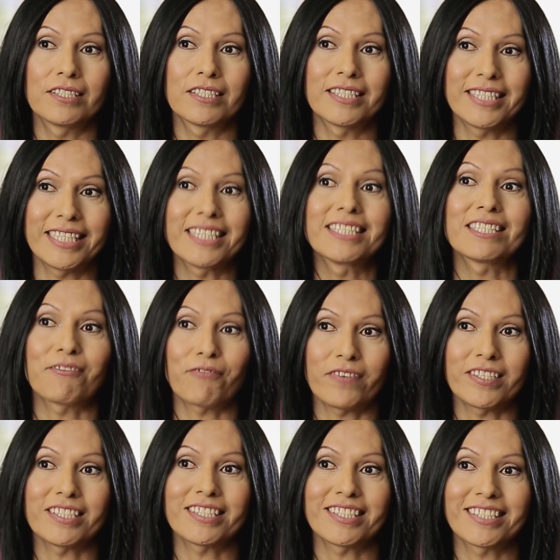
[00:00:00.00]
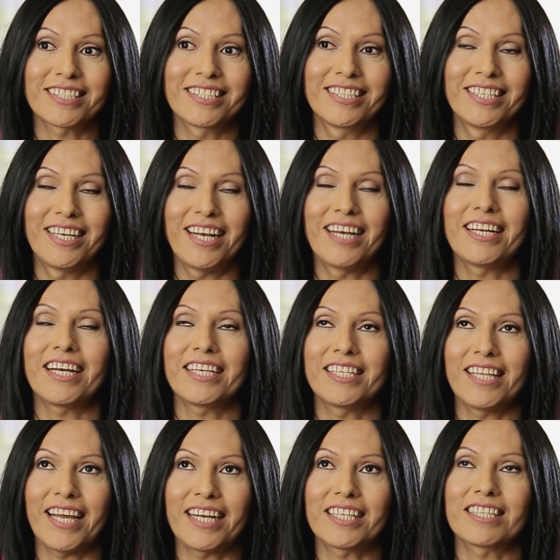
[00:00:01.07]
see a difference, and I
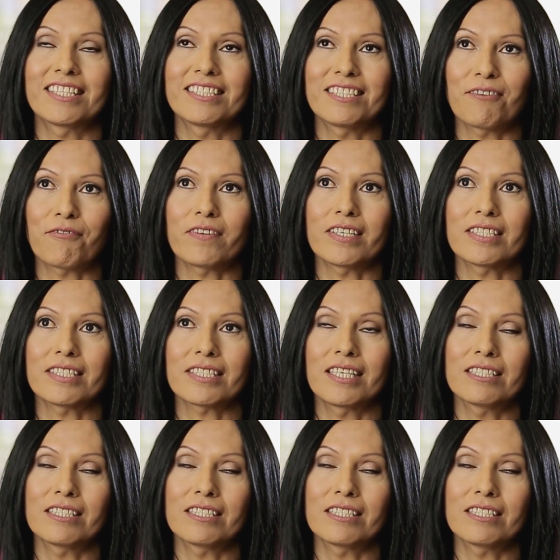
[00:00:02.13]
liked the difference.